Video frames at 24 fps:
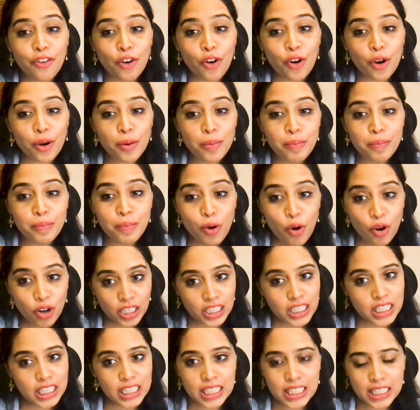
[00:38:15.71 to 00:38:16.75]
4
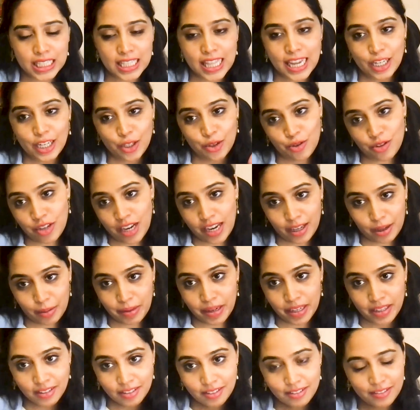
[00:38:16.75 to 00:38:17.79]
books that you'd
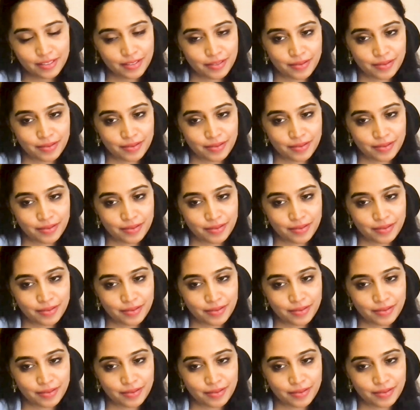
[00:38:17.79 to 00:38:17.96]
recommend.